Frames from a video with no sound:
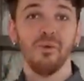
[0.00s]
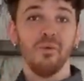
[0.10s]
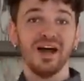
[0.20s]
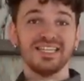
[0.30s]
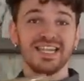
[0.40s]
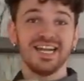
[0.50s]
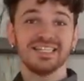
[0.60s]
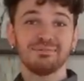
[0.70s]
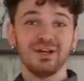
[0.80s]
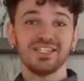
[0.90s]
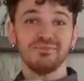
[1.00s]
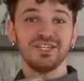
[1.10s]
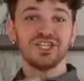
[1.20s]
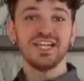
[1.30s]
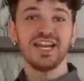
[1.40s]
wanted an espresso
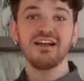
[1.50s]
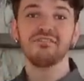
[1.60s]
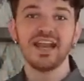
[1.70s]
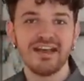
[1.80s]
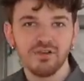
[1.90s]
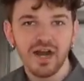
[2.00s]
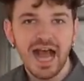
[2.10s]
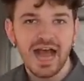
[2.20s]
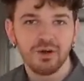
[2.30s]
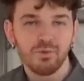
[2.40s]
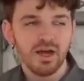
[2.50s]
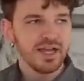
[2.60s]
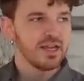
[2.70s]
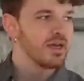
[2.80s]
machine. I've never had one.